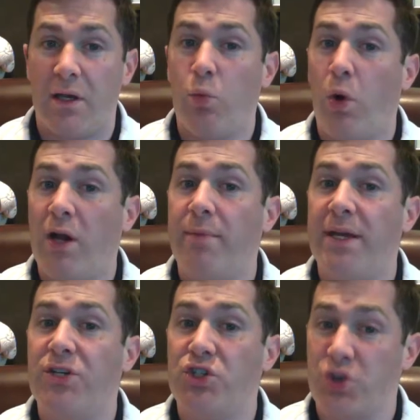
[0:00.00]
and want to
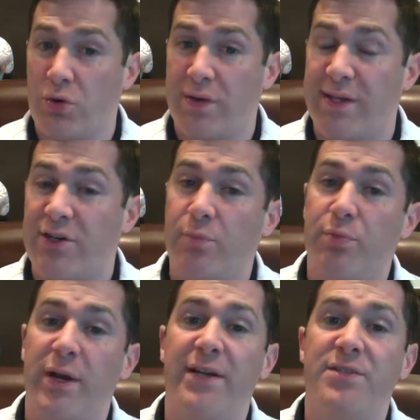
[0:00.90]
make sure that your
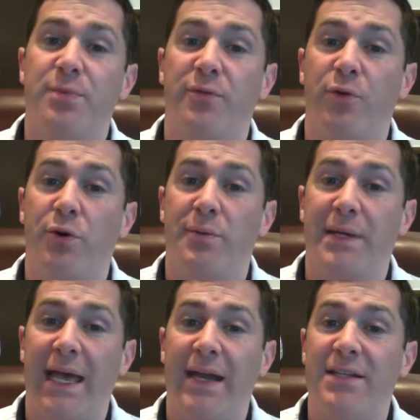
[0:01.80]
brain is performing
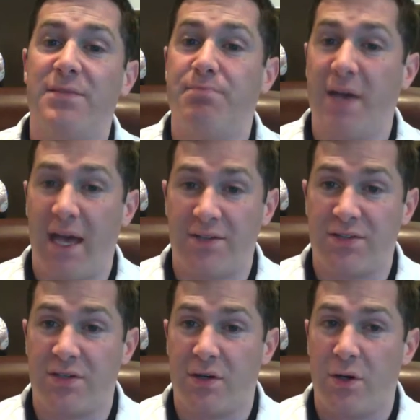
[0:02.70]
at its
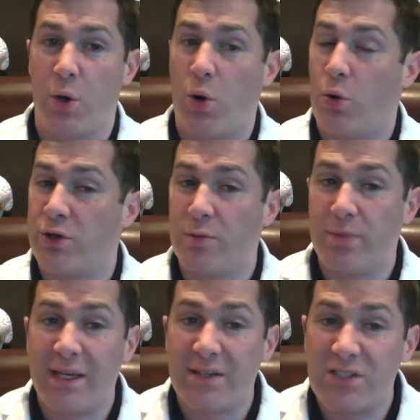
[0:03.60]
best, or you
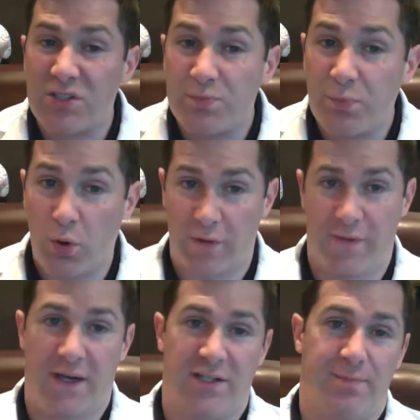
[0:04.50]
play a sport
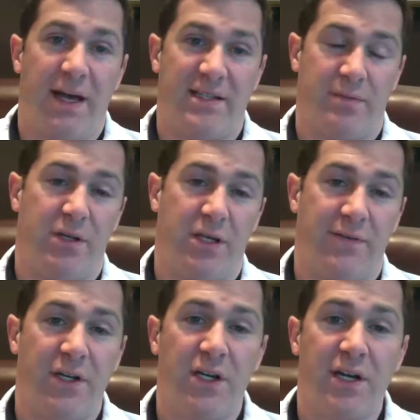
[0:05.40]
that has possibility of
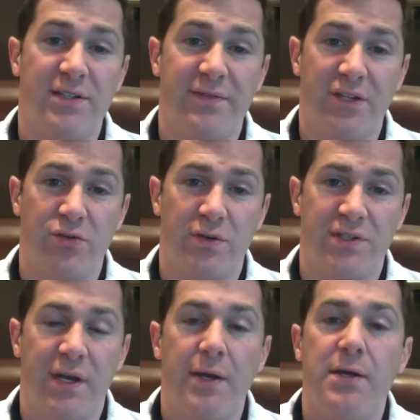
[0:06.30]
concussive
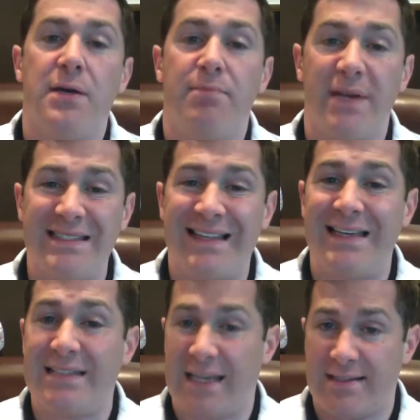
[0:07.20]
injuries,
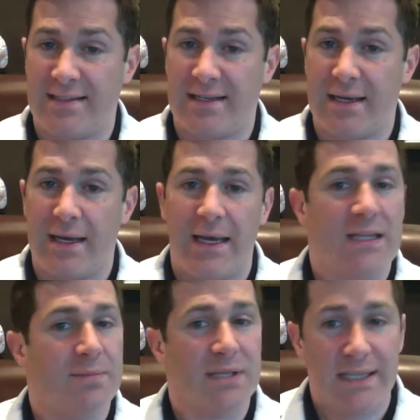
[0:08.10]
baseline testing at
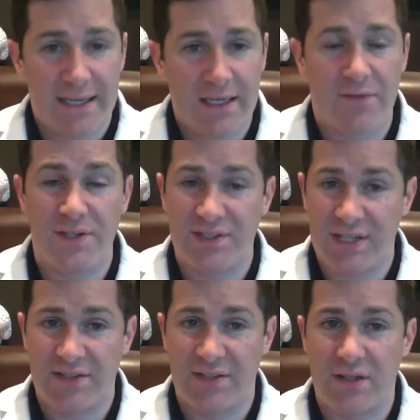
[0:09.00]
the beginning of the
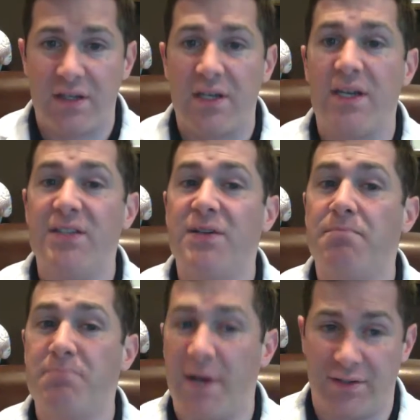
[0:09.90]
season is a
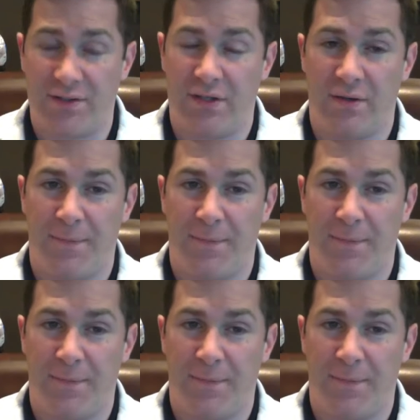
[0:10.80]
must.